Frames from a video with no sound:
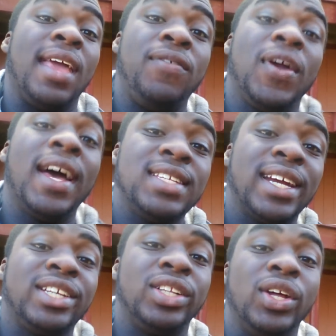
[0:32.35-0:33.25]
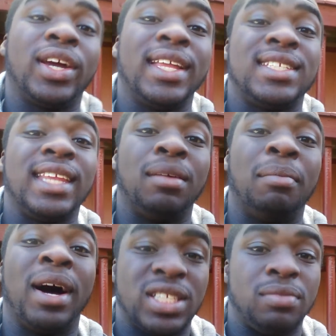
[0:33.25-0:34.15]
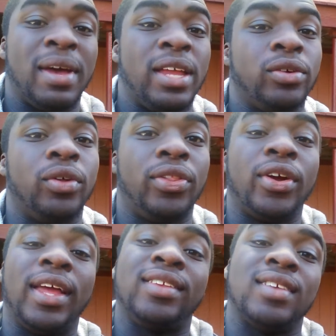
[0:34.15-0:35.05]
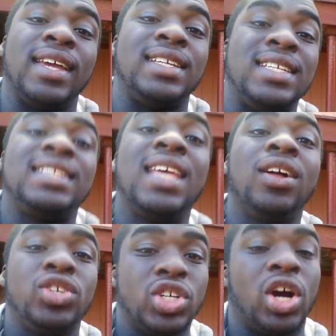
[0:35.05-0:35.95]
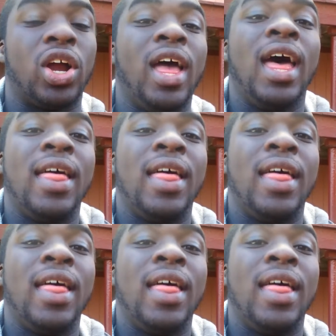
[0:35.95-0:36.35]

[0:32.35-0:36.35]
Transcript: If you guys actually look inside the monster manual, there is a detailed chart